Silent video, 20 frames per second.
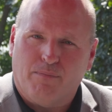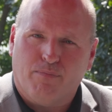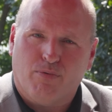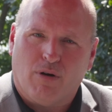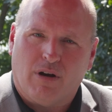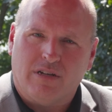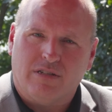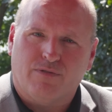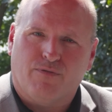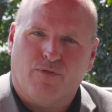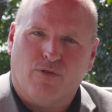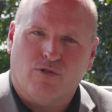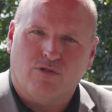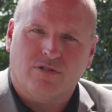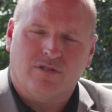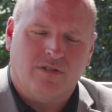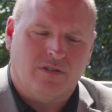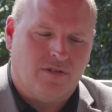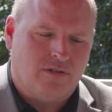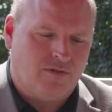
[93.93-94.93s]
price
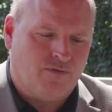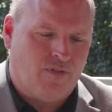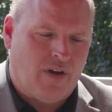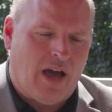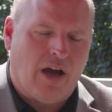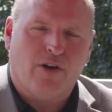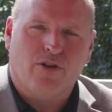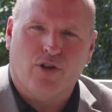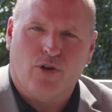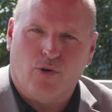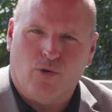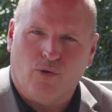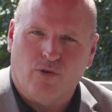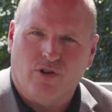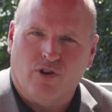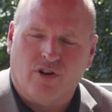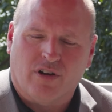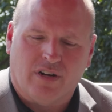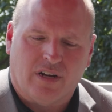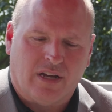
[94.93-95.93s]
versus value,
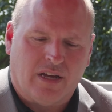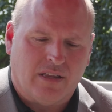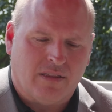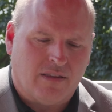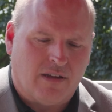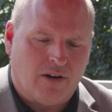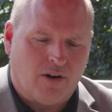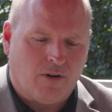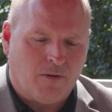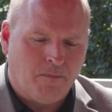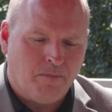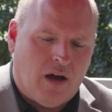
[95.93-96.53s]
you're gonna get there.